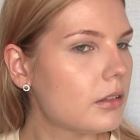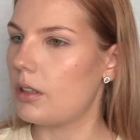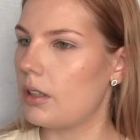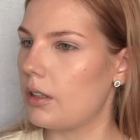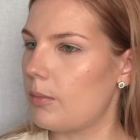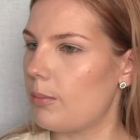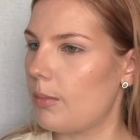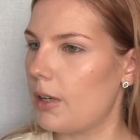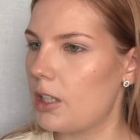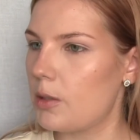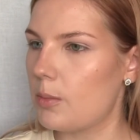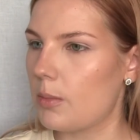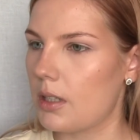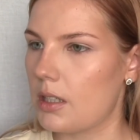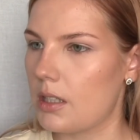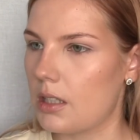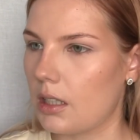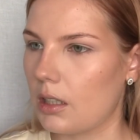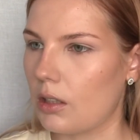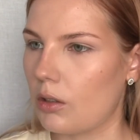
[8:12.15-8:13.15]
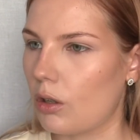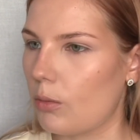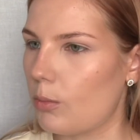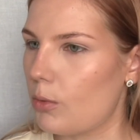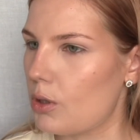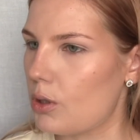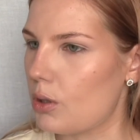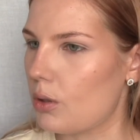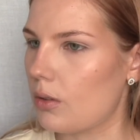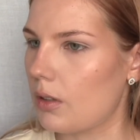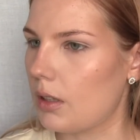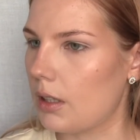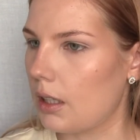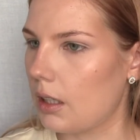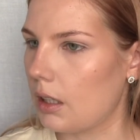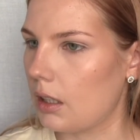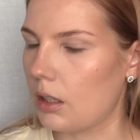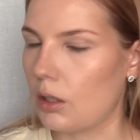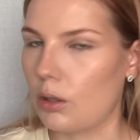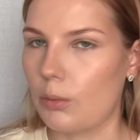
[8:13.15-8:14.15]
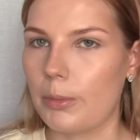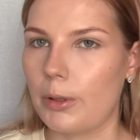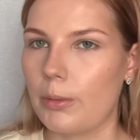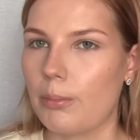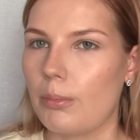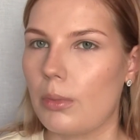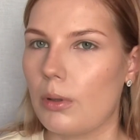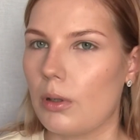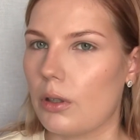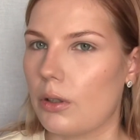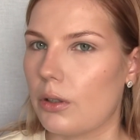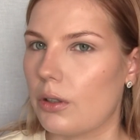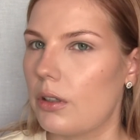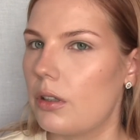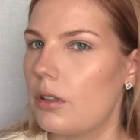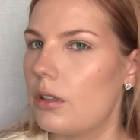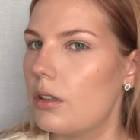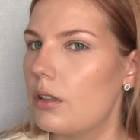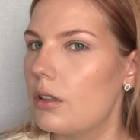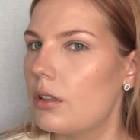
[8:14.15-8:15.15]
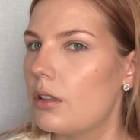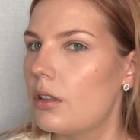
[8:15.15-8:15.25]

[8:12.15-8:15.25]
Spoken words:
It makes my skin almost look like a little bit blurred.